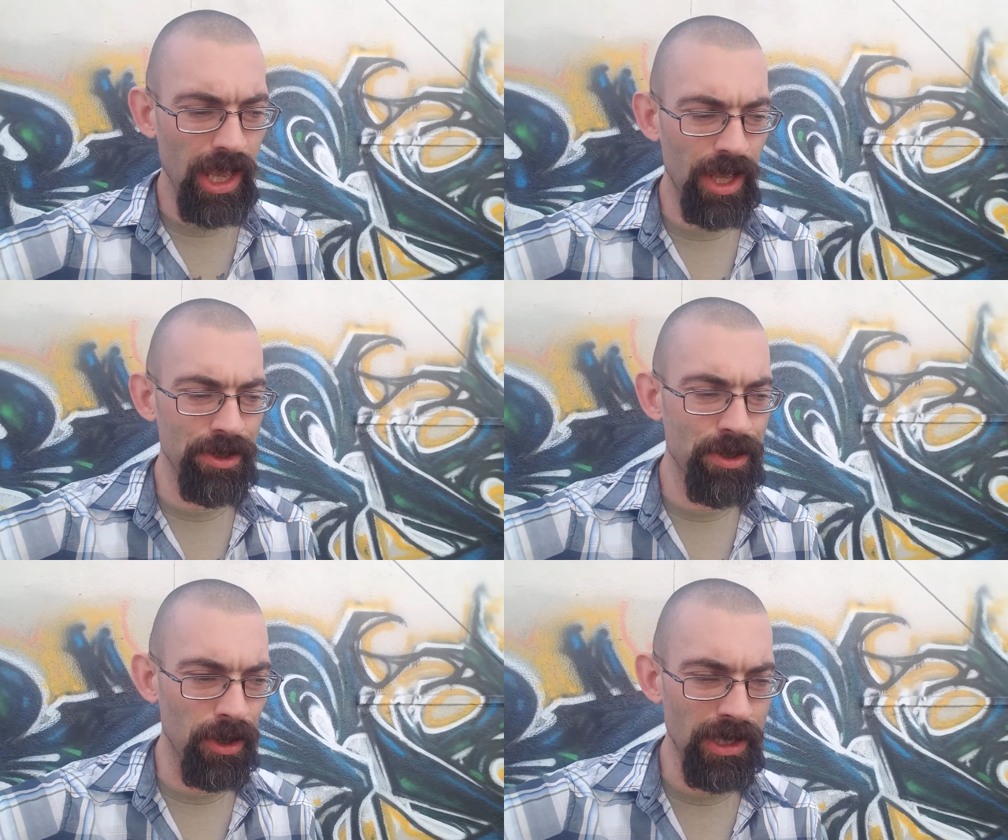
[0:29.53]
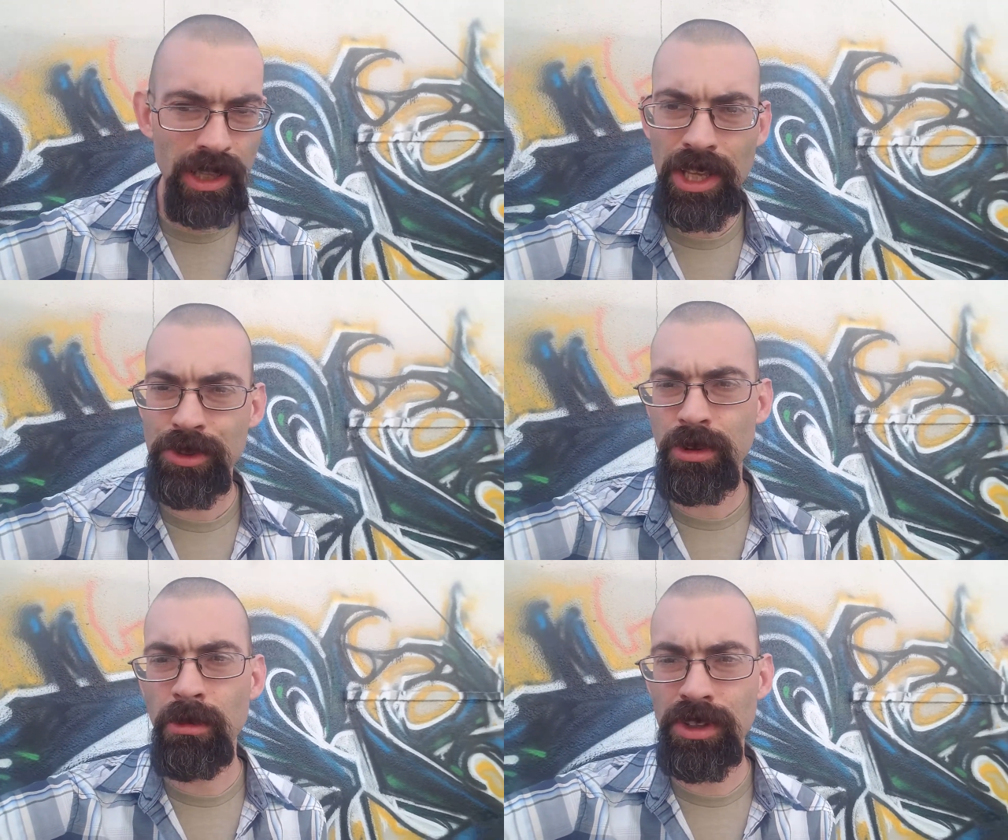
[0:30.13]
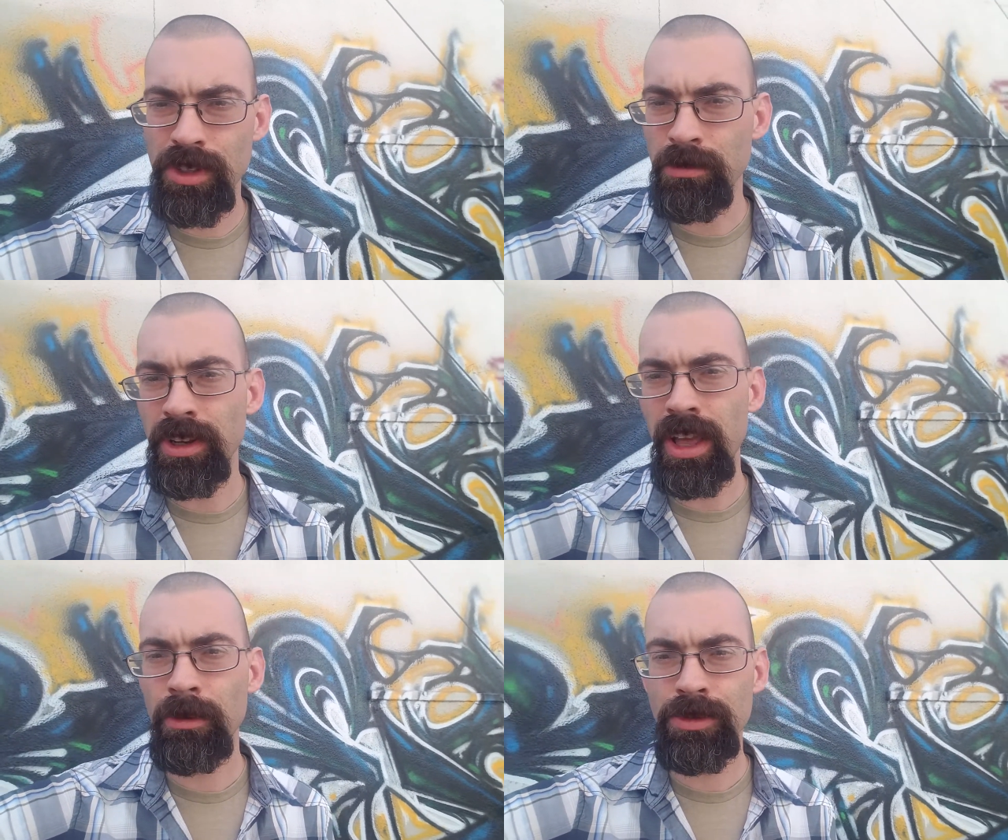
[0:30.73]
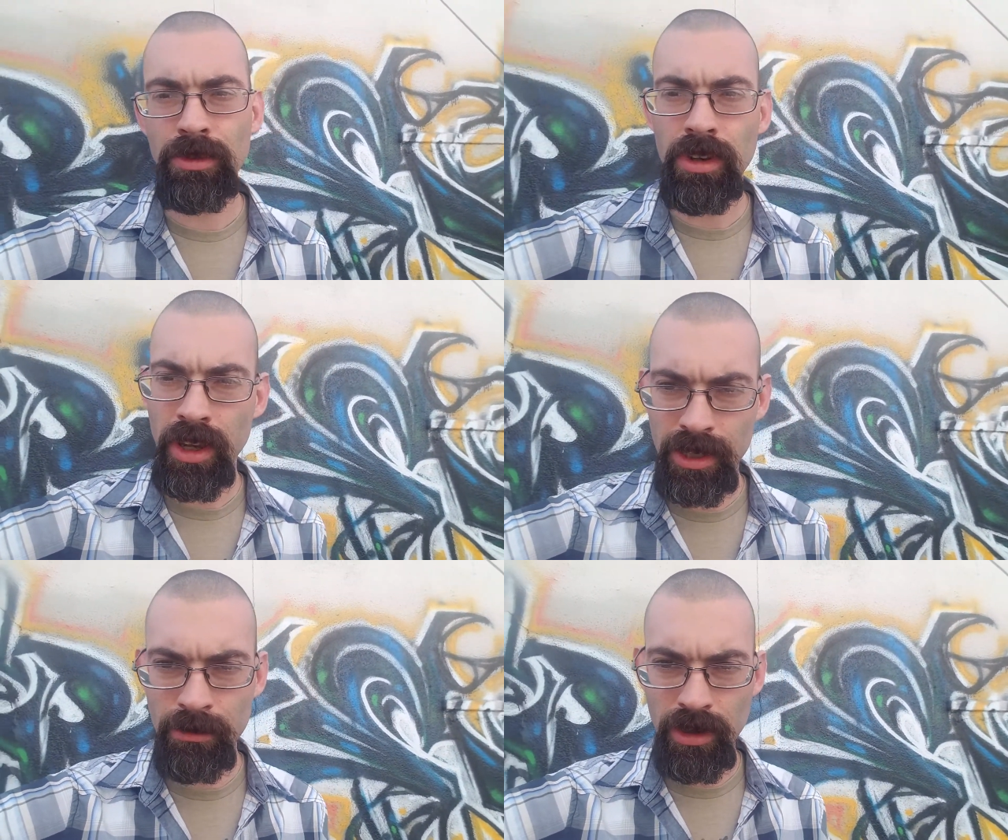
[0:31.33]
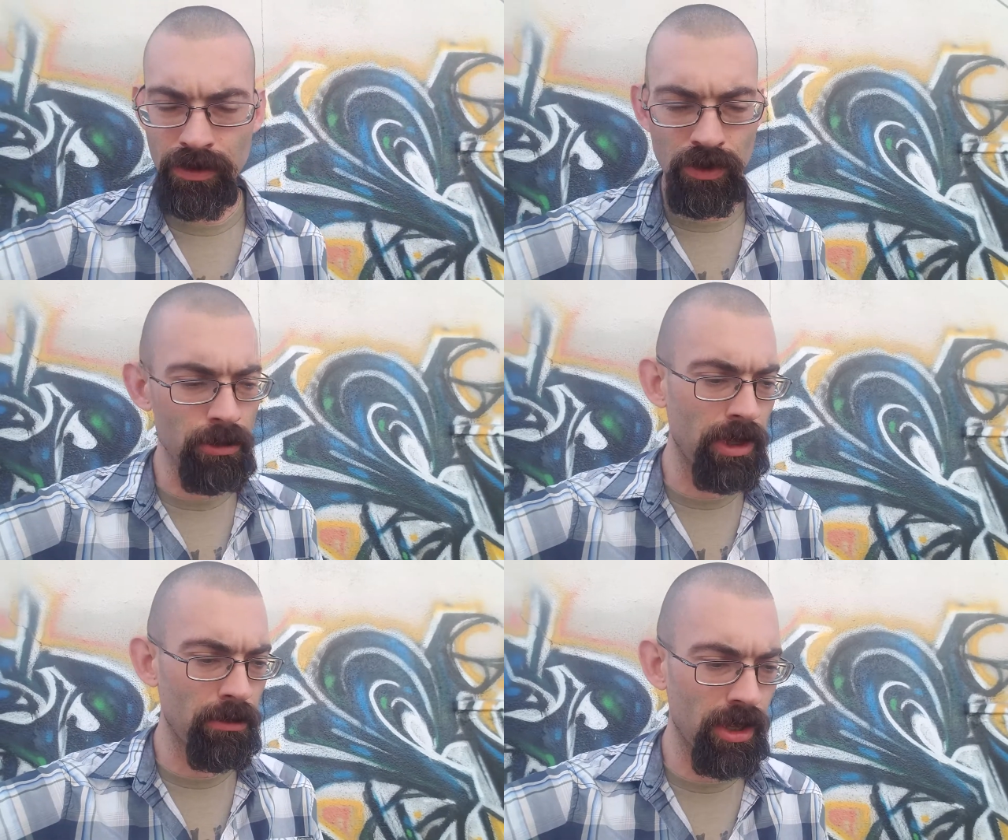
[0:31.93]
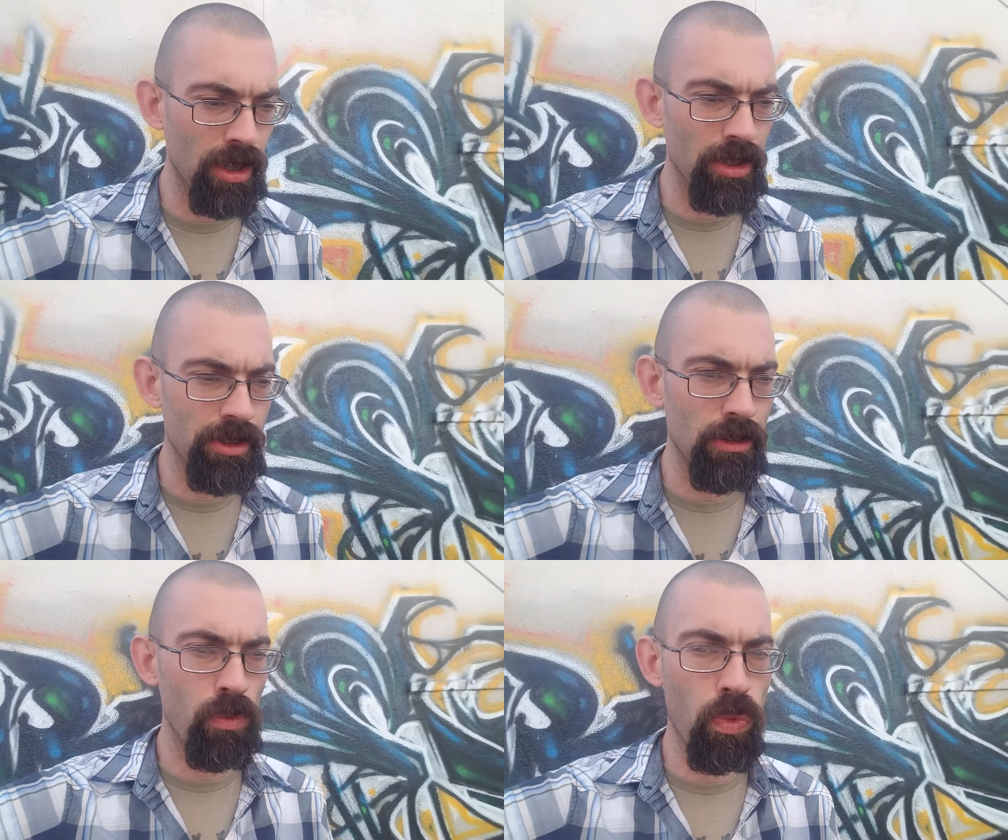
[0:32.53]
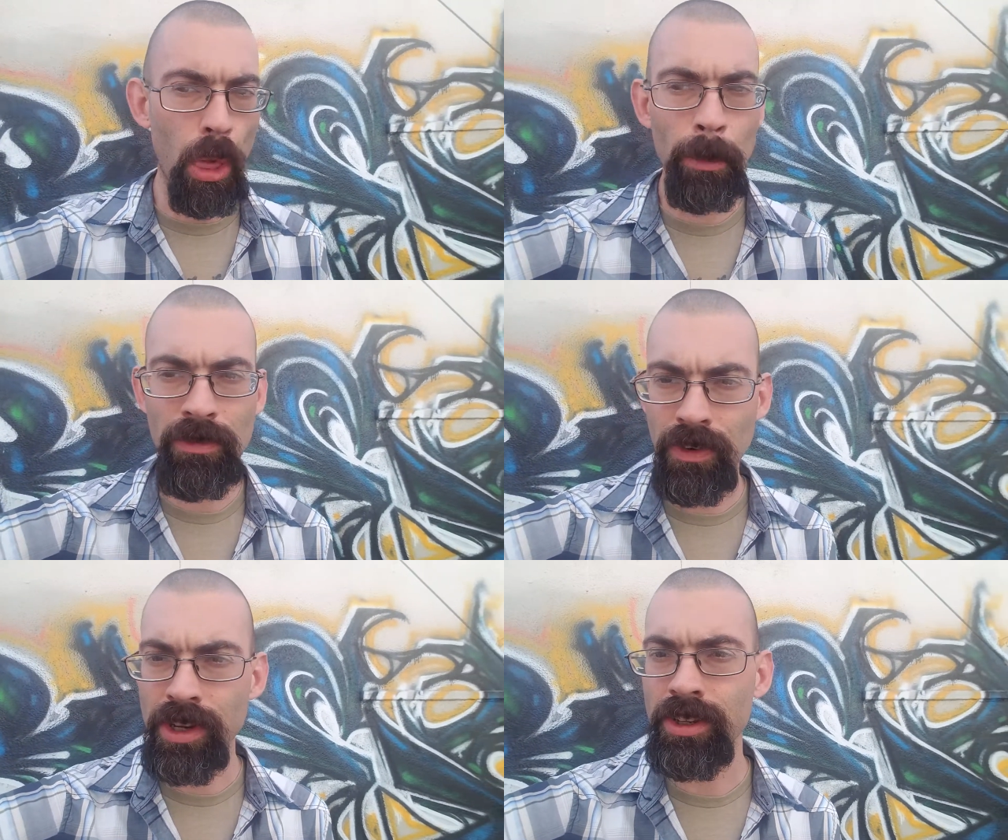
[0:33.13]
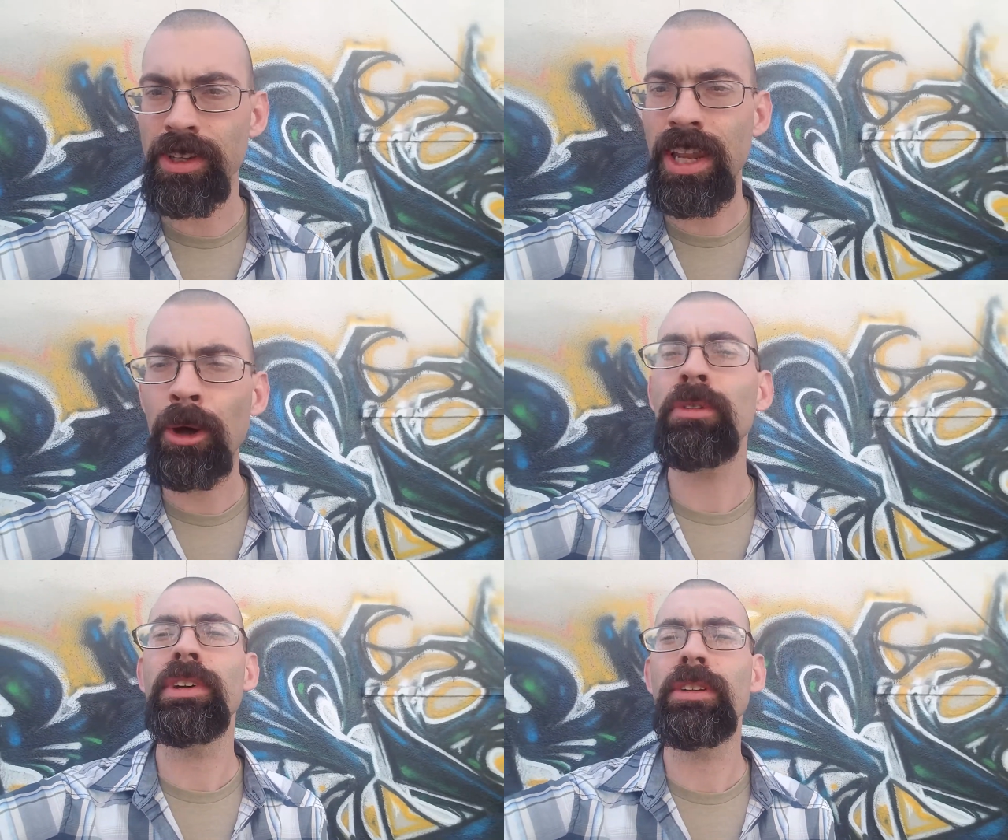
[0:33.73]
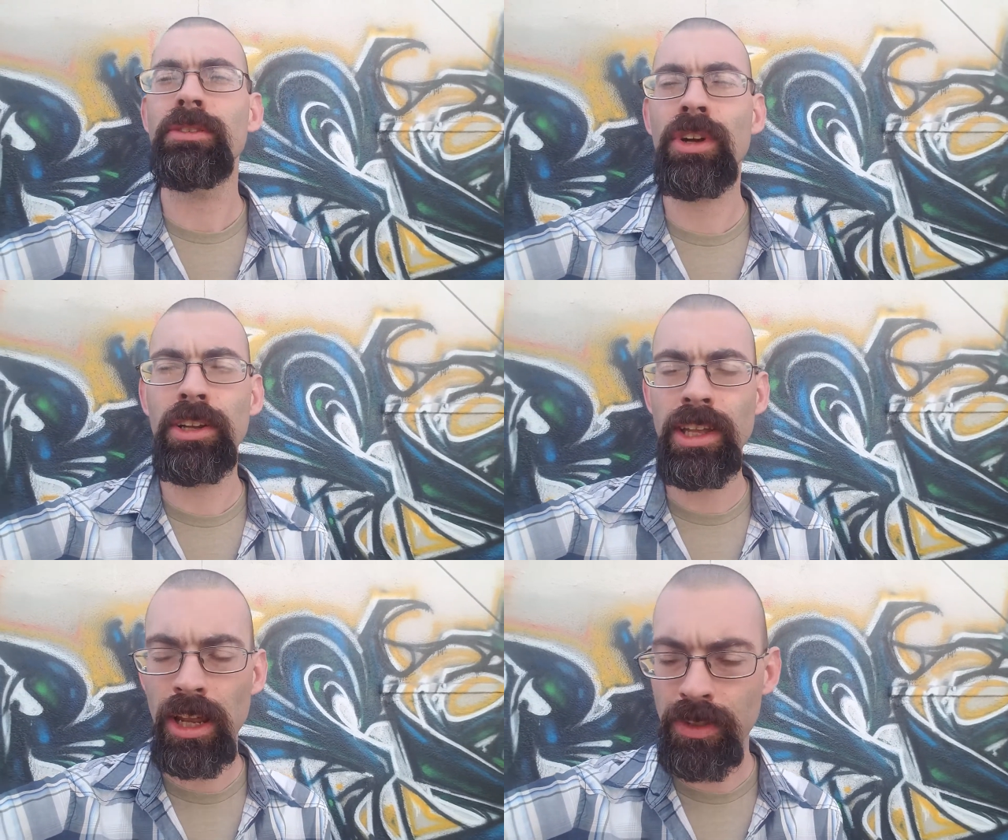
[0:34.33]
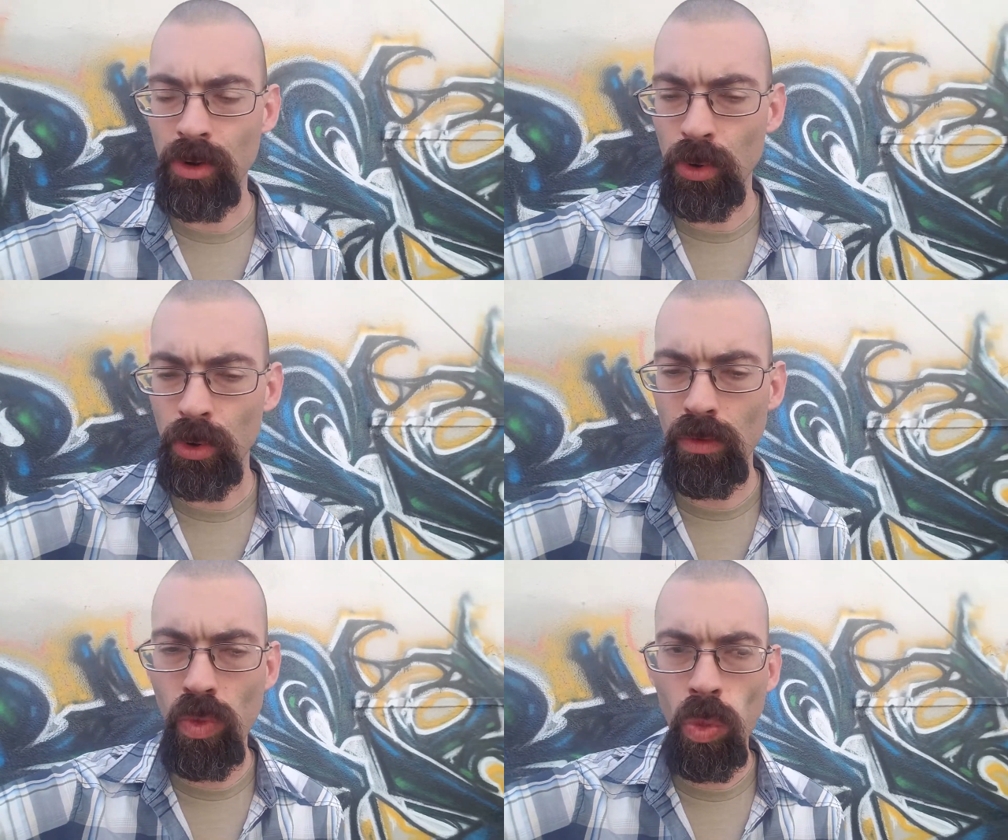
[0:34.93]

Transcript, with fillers: And so like the last three months has been an absolute nightmare for me because I'm fighting to get out of it, trying to get out of the hole.